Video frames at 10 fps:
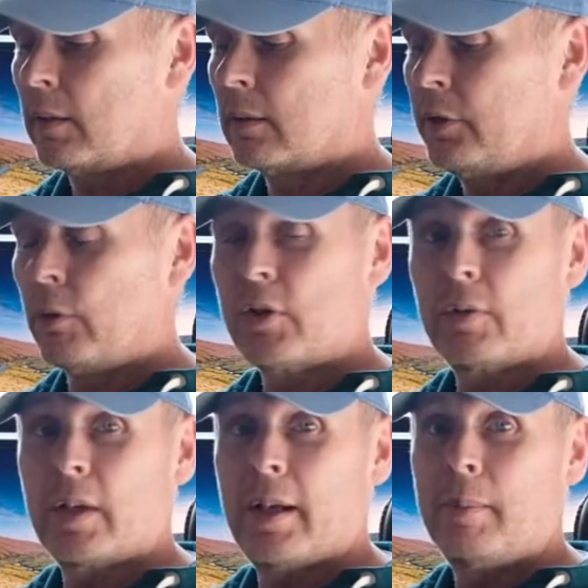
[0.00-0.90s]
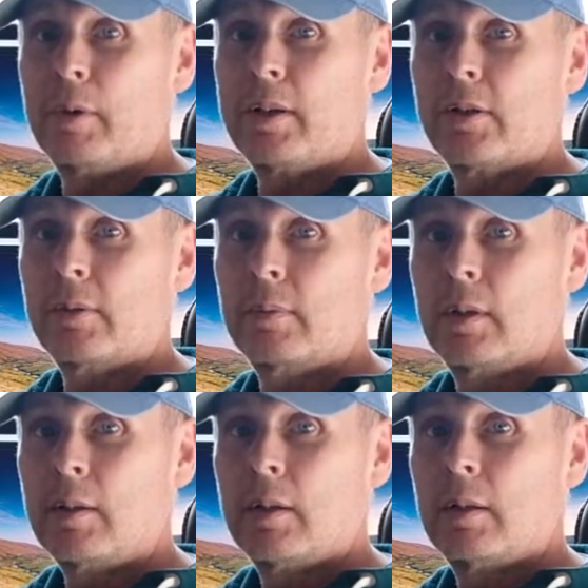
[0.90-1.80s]
use of the cameras
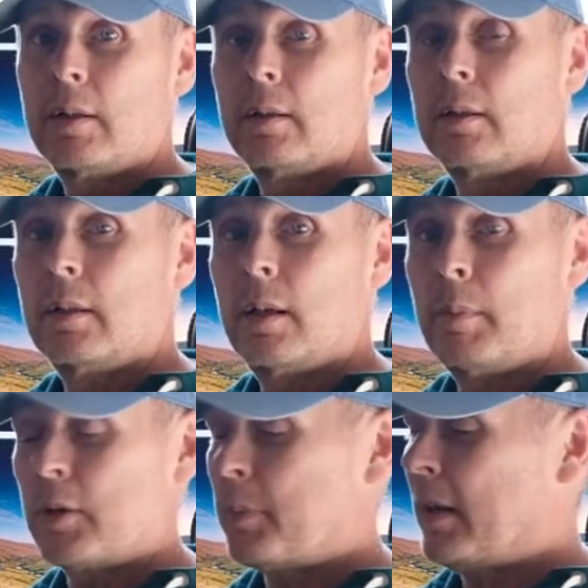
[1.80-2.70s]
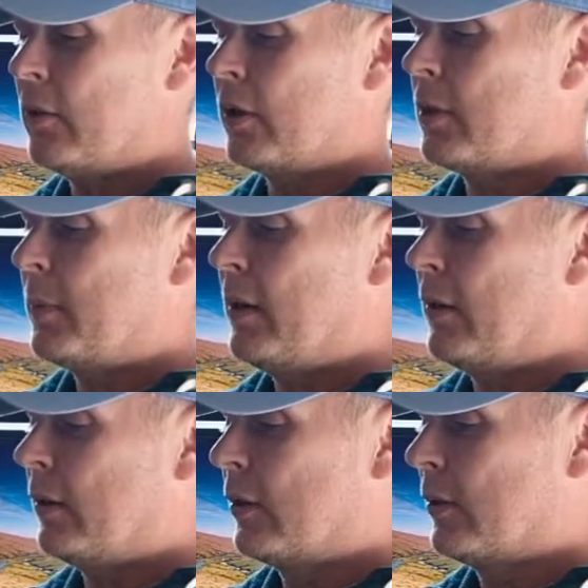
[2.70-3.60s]
a much better
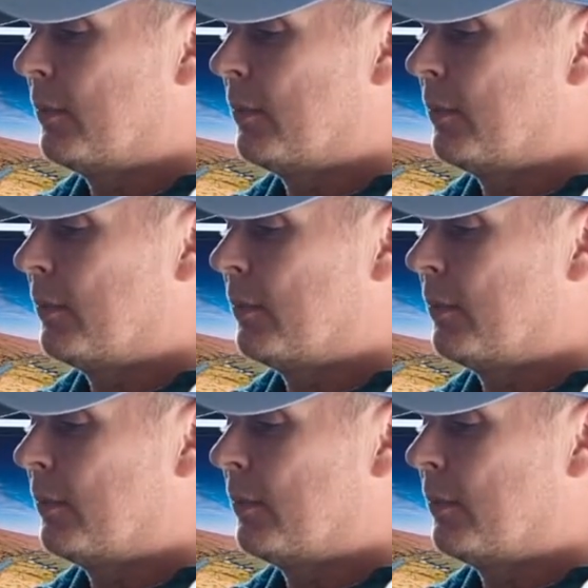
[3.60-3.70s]
experience.